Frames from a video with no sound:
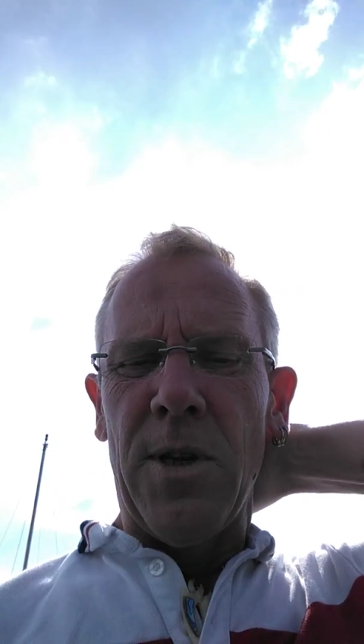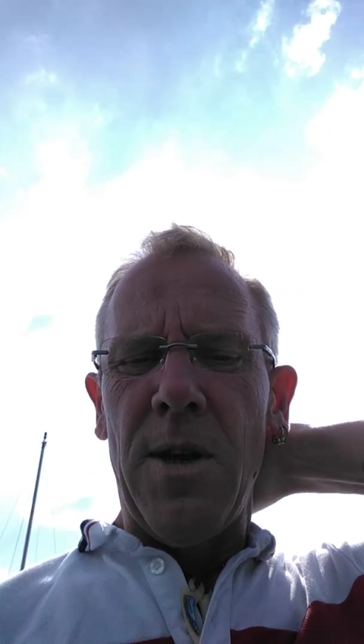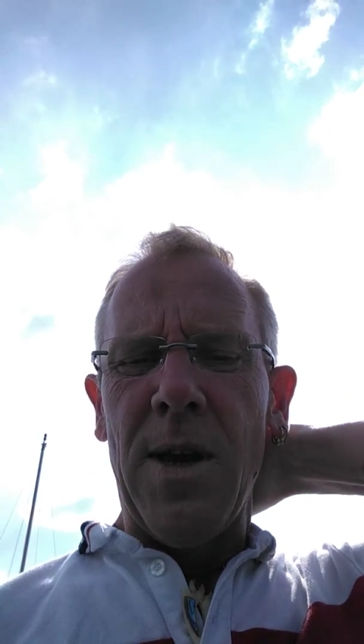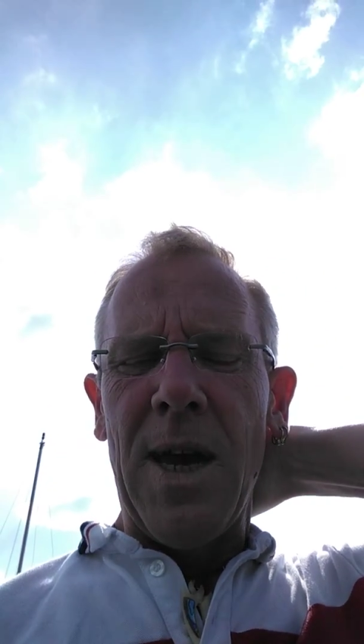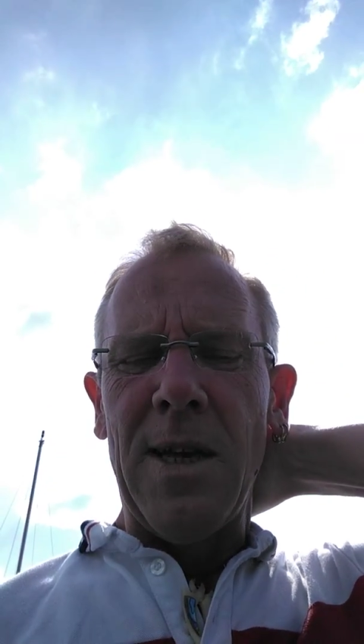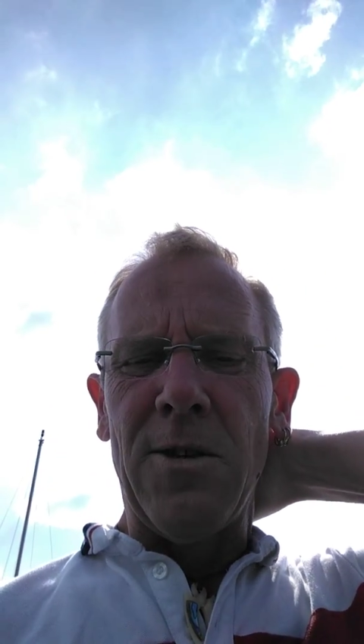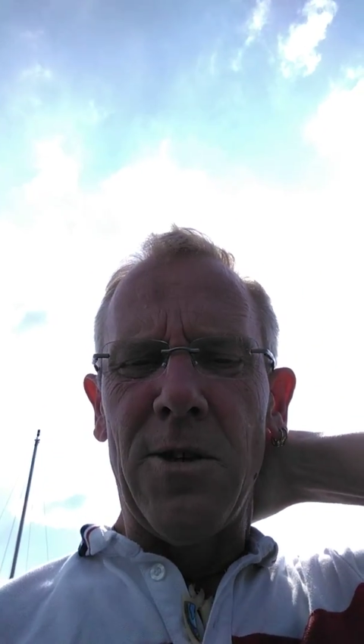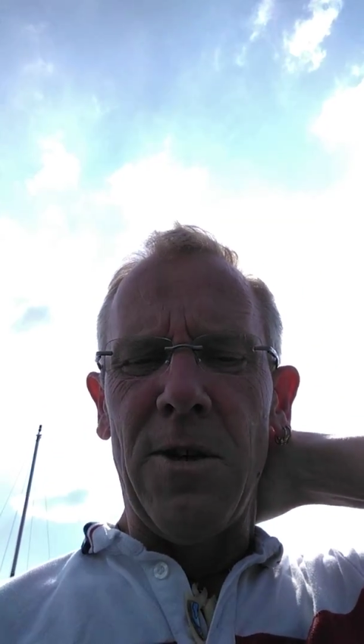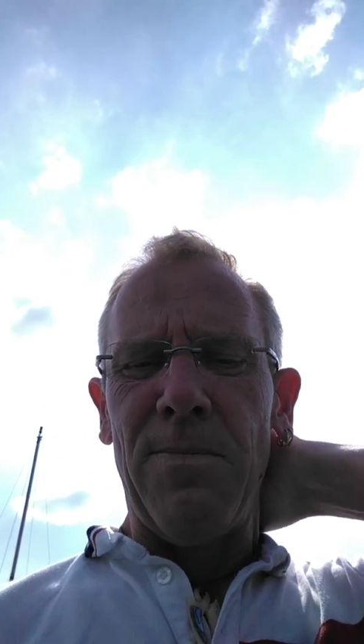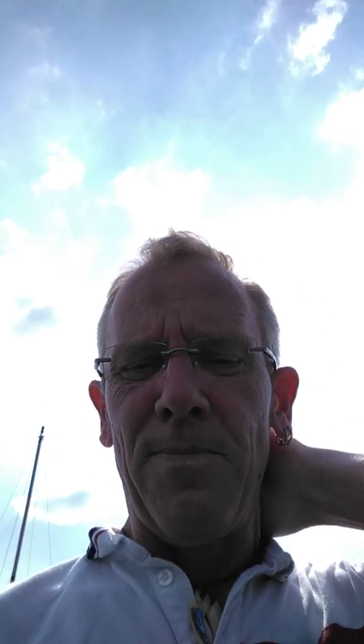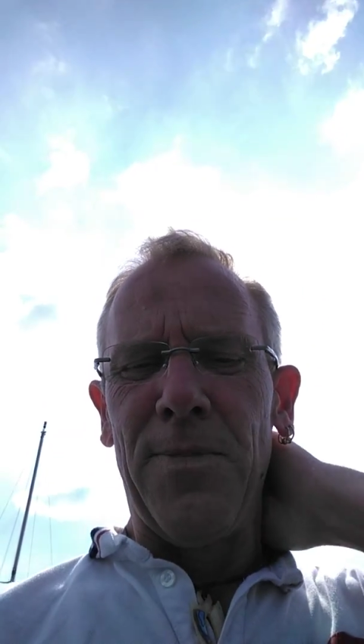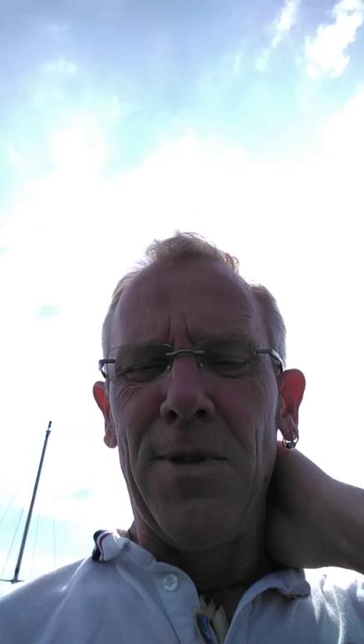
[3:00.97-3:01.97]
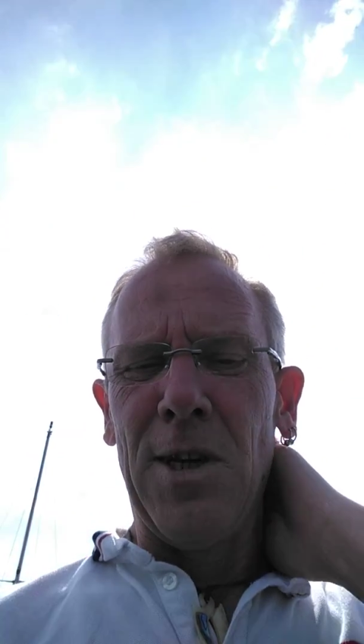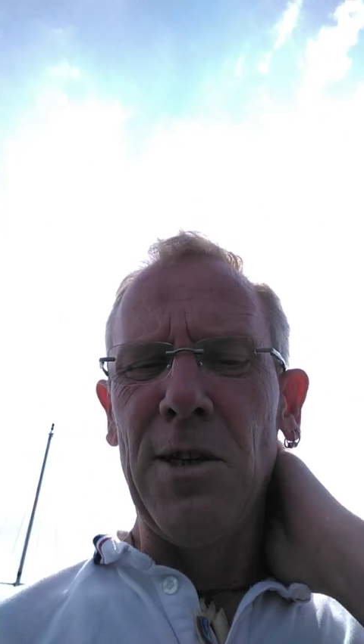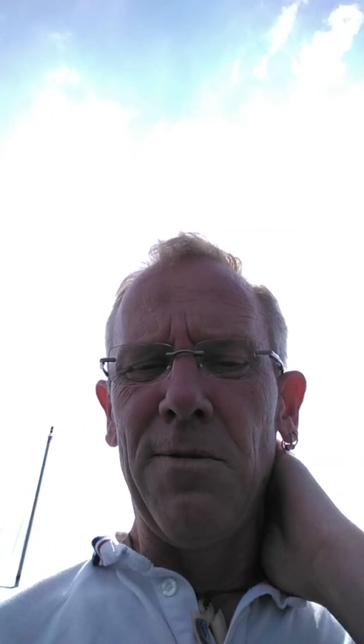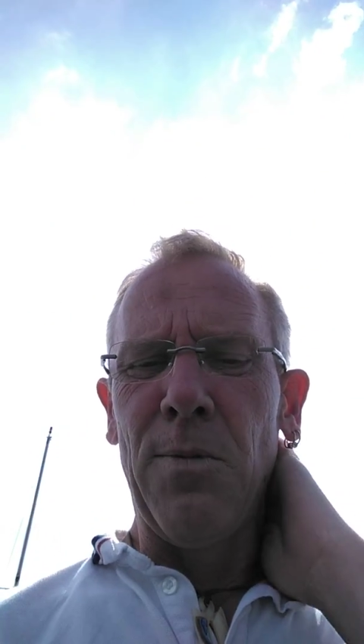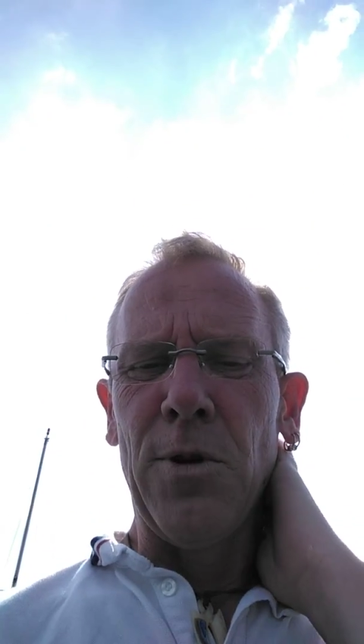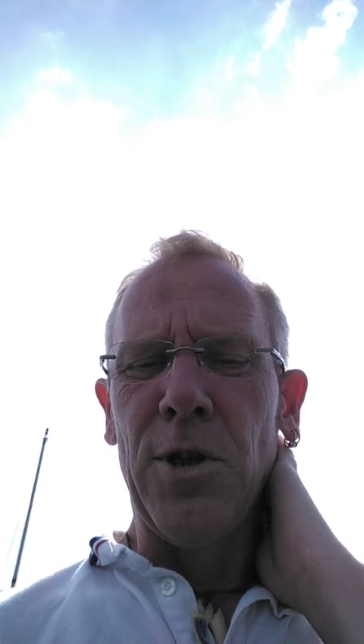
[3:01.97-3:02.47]
again soon. Thanks for
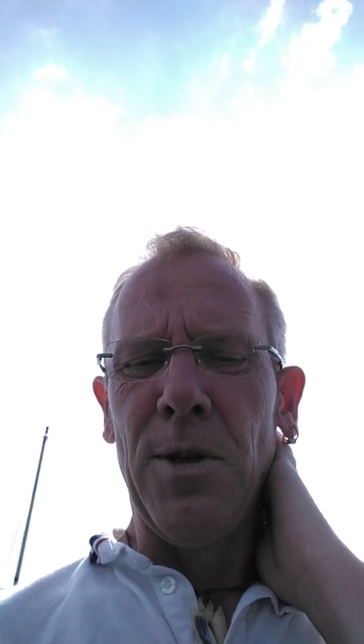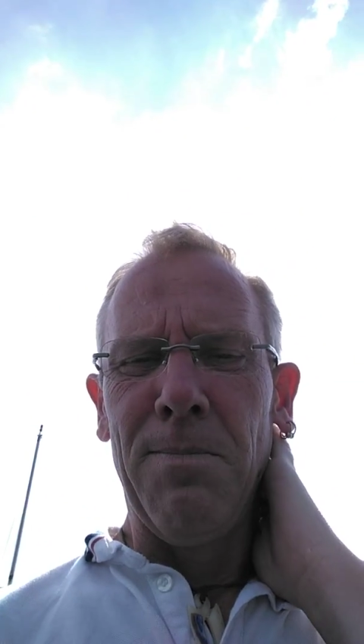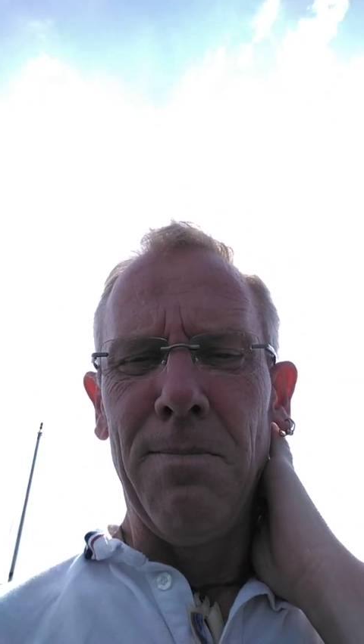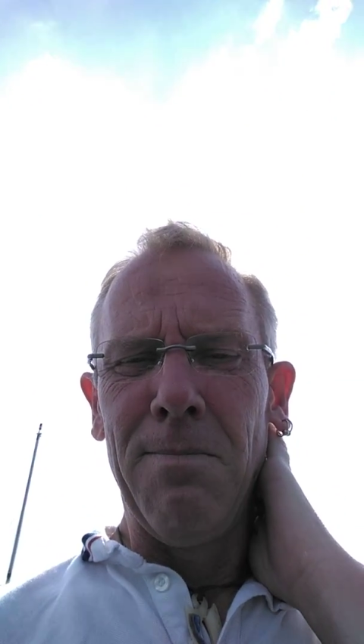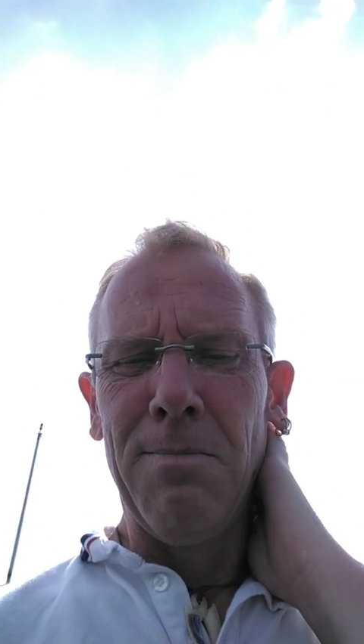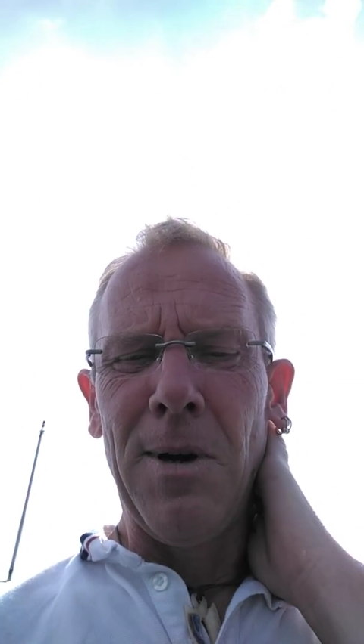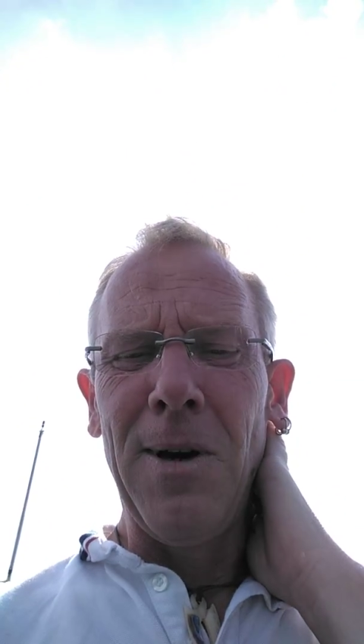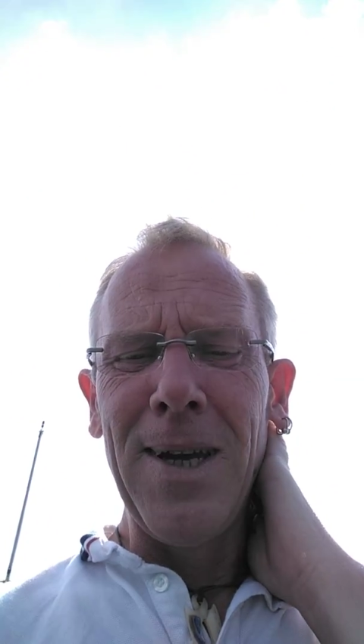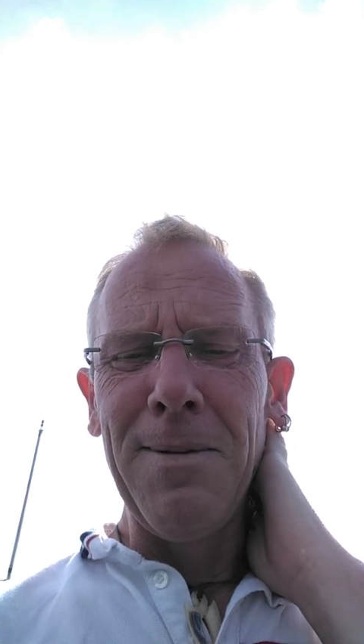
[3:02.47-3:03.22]
watching. Bye.